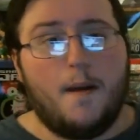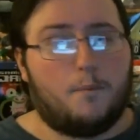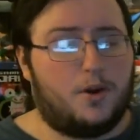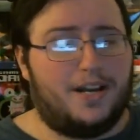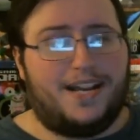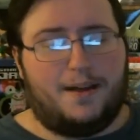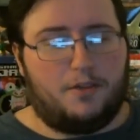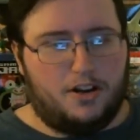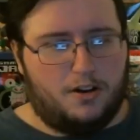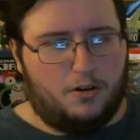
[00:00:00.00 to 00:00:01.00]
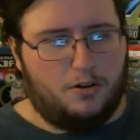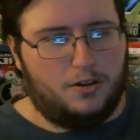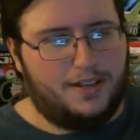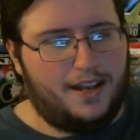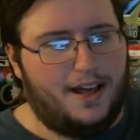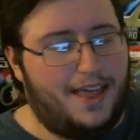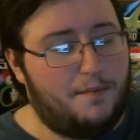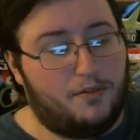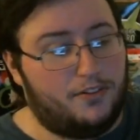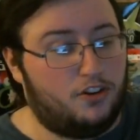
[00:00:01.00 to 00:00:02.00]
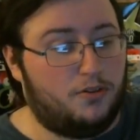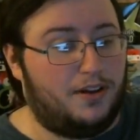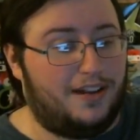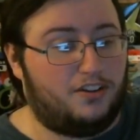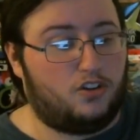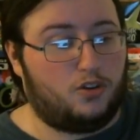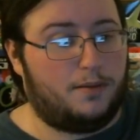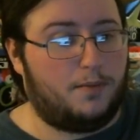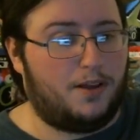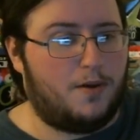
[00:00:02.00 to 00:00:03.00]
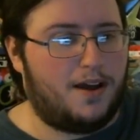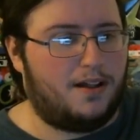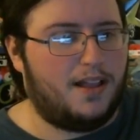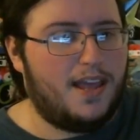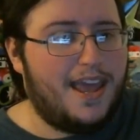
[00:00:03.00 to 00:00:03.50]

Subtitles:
Pretty damn good hold. That movie's doing extremely well.